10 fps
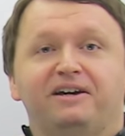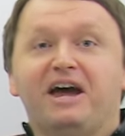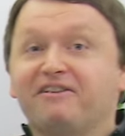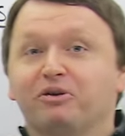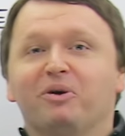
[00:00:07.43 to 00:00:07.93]

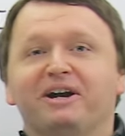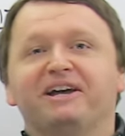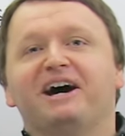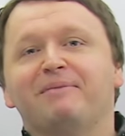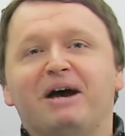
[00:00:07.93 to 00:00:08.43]
Hey
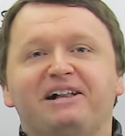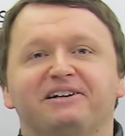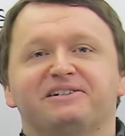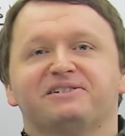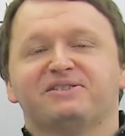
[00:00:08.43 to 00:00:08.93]
everyone, I'm
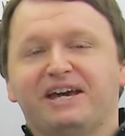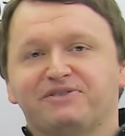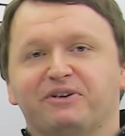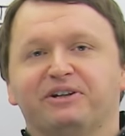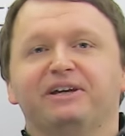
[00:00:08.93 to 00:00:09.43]
Alex.
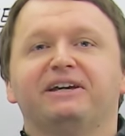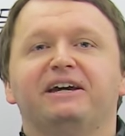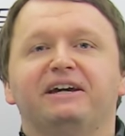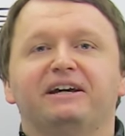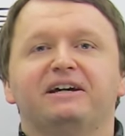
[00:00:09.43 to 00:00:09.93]
Thanks for
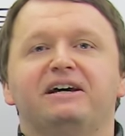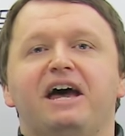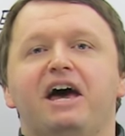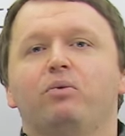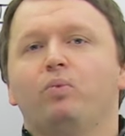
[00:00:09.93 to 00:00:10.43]
clicking
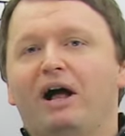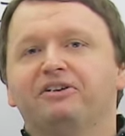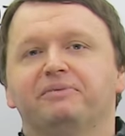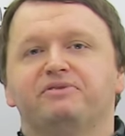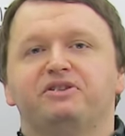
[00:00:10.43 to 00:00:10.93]
and
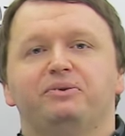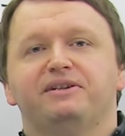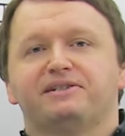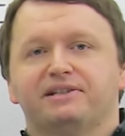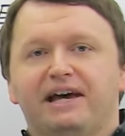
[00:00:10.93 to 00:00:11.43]
welcome to
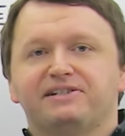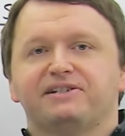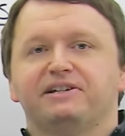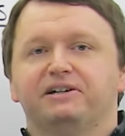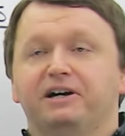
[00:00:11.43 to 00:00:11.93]
this
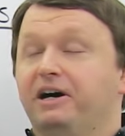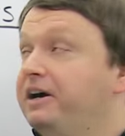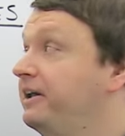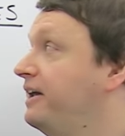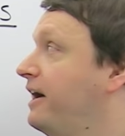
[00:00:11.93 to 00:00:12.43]
lesson
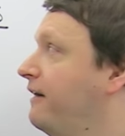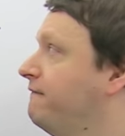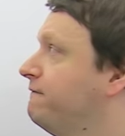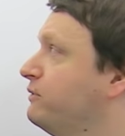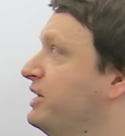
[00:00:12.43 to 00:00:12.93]
on
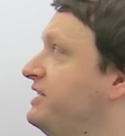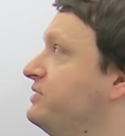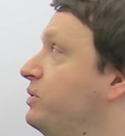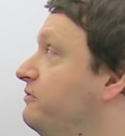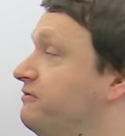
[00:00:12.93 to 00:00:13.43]

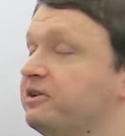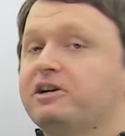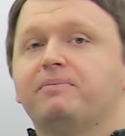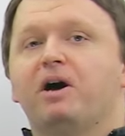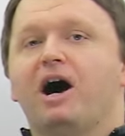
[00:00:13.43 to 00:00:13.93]
phrasal
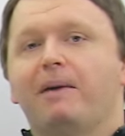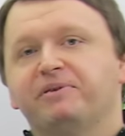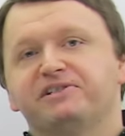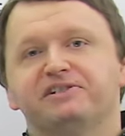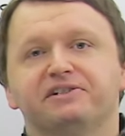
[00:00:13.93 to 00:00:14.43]
verb
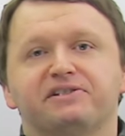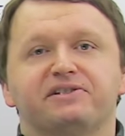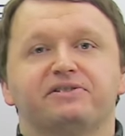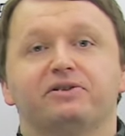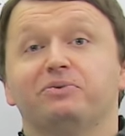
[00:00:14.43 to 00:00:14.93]

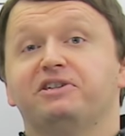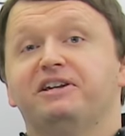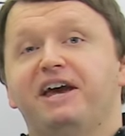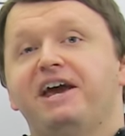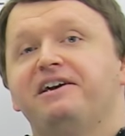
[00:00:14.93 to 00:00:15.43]
opposites. So
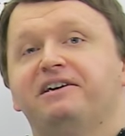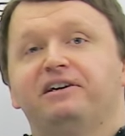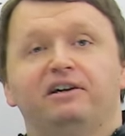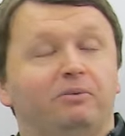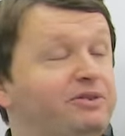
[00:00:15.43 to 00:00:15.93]
today,
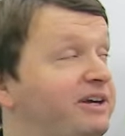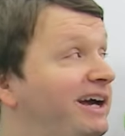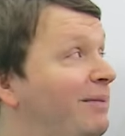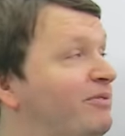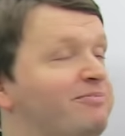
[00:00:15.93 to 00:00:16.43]
with the
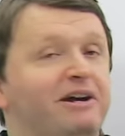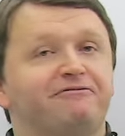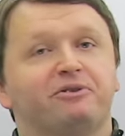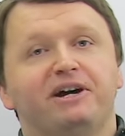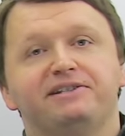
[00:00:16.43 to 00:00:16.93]
help of my
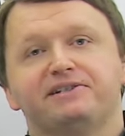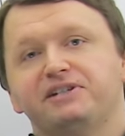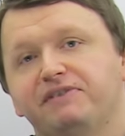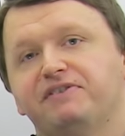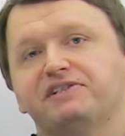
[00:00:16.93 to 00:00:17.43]
friend
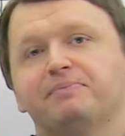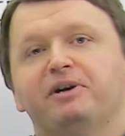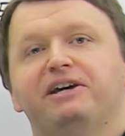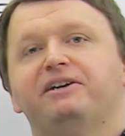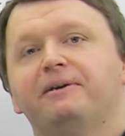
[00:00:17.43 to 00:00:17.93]
Steve the
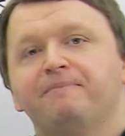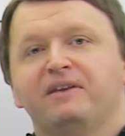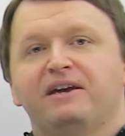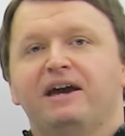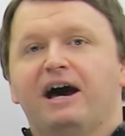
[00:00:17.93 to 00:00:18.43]
Spider,
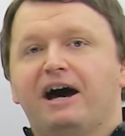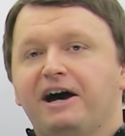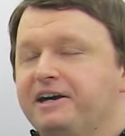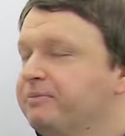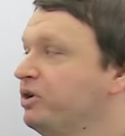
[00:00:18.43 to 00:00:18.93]

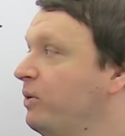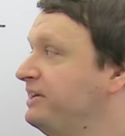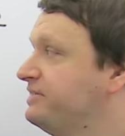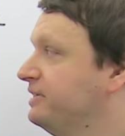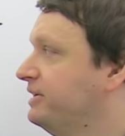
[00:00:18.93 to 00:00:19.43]
I am
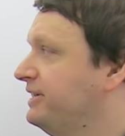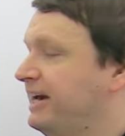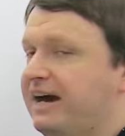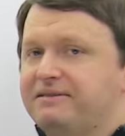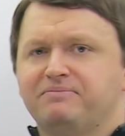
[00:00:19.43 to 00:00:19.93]
going to look
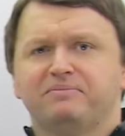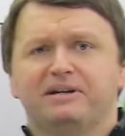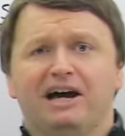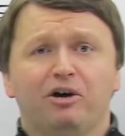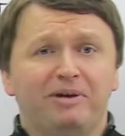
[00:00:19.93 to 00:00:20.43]
at
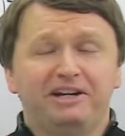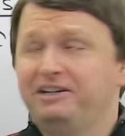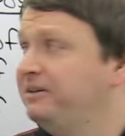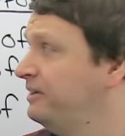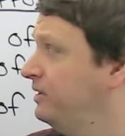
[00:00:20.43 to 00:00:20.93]
how
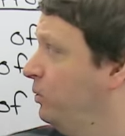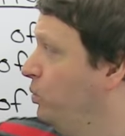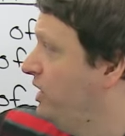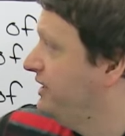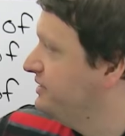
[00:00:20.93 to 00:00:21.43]
many?
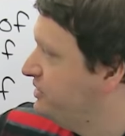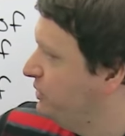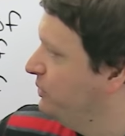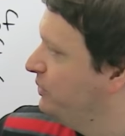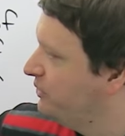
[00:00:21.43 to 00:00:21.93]
1,
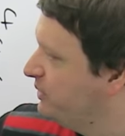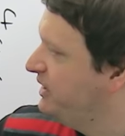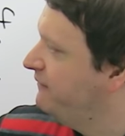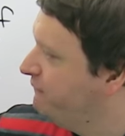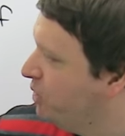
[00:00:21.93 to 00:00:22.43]
2,
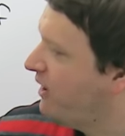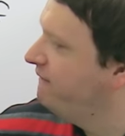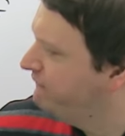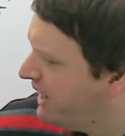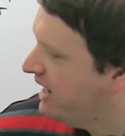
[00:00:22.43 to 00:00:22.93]
3,
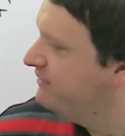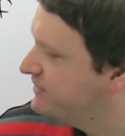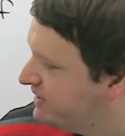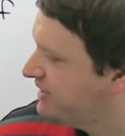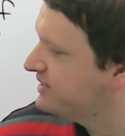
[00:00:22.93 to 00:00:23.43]
4, 5,
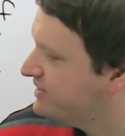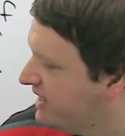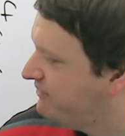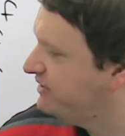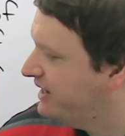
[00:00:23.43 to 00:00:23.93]
6,
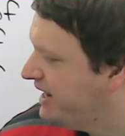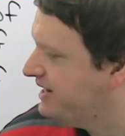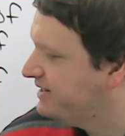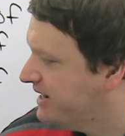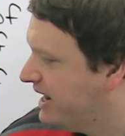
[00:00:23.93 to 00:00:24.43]
7,
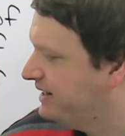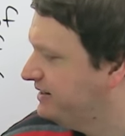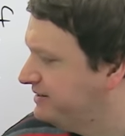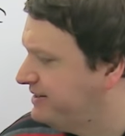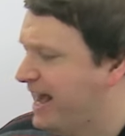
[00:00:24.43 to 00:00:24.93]
8,
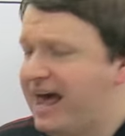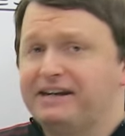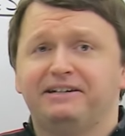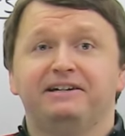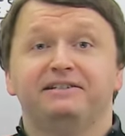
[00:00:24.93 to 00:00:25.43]
9,
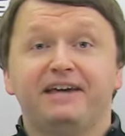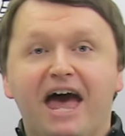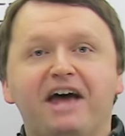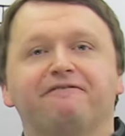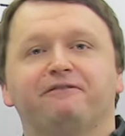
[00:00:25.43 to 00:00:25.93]
10.
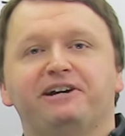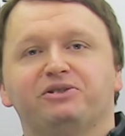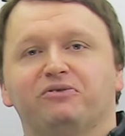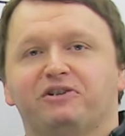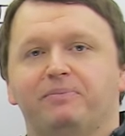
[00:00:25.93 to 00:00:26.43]
10
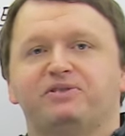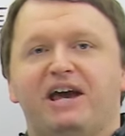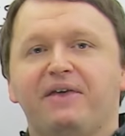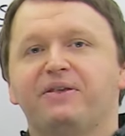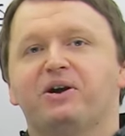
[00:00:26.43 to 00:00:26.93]
phrasal verbs
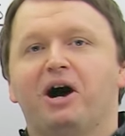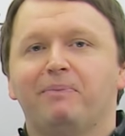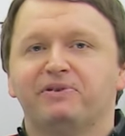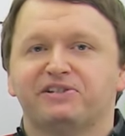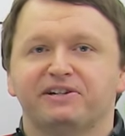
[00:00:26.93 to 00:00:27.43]
and their
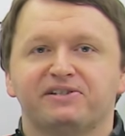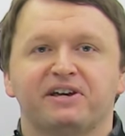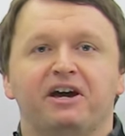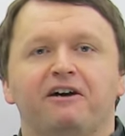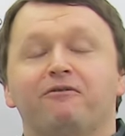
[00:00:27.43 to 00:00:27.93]
opposites
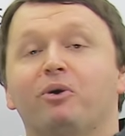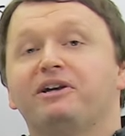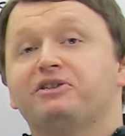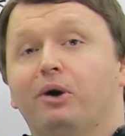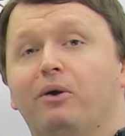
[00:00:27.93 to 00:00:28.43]
for
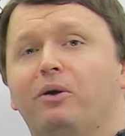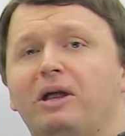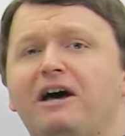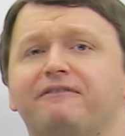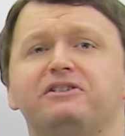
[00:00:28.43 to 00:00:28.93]
a total
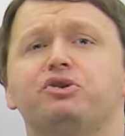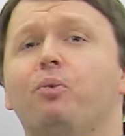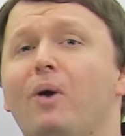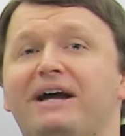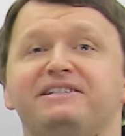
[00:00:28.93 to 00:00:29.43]
of
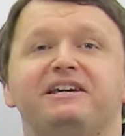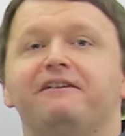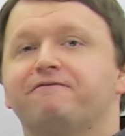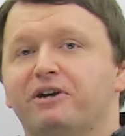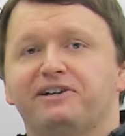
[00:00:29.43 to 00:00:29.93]

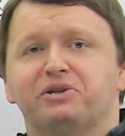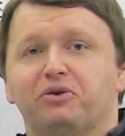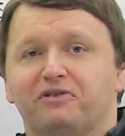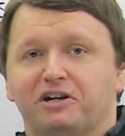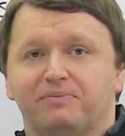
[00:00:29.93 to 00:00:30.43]
20
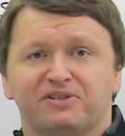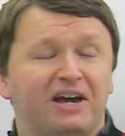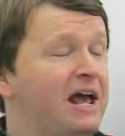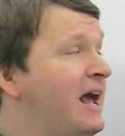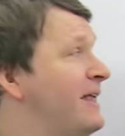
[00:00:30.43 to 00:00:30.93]
phrasal verbs.
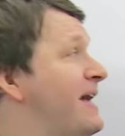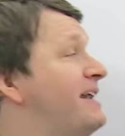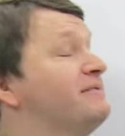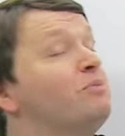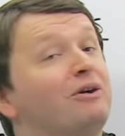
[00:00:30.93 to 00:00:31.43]

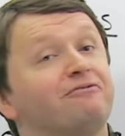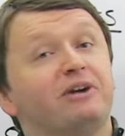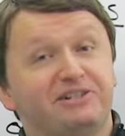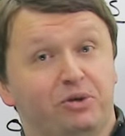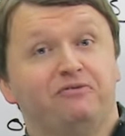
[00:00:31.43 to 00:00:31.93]
That is more
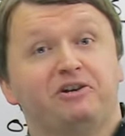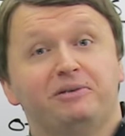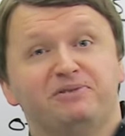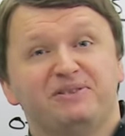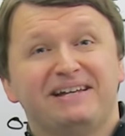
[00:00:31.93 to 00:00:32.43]
phrasal
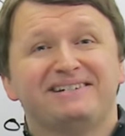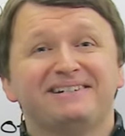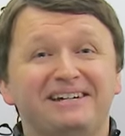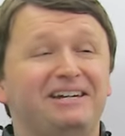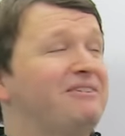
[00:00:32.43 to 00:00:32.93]
verbs than
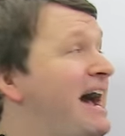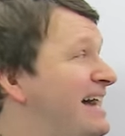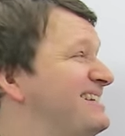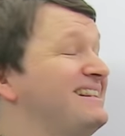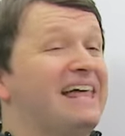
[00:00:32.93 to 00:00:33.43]
Steve
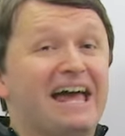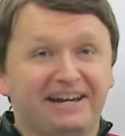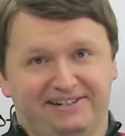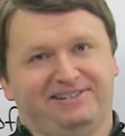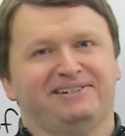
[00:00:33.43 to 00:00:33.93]
has
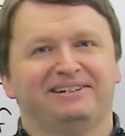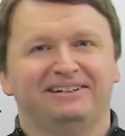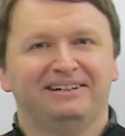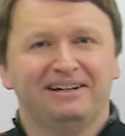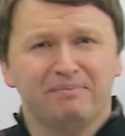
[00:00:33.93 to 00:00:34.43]
legs.
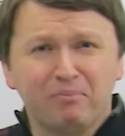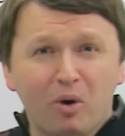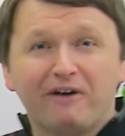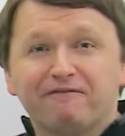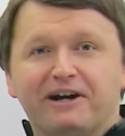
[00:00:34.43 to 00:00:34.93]

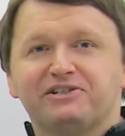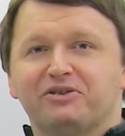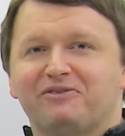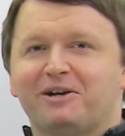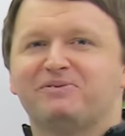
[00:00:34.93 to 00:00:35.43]
More
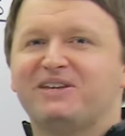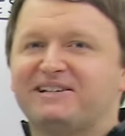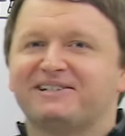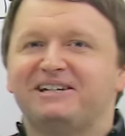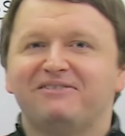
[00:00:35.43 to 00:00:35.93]
phrasal verbs
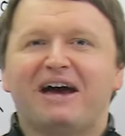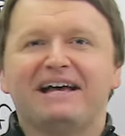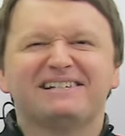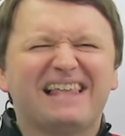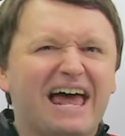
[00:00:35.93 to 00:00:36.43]
than Steve
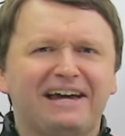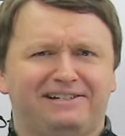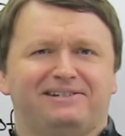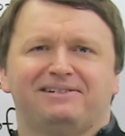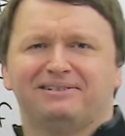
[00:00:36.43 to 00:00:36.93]
has
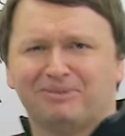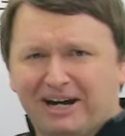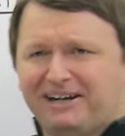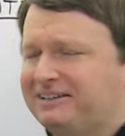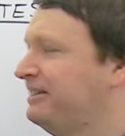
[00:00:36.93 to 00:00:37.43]
legs,
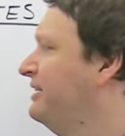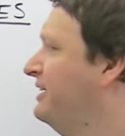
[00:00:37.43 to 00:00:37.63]
right?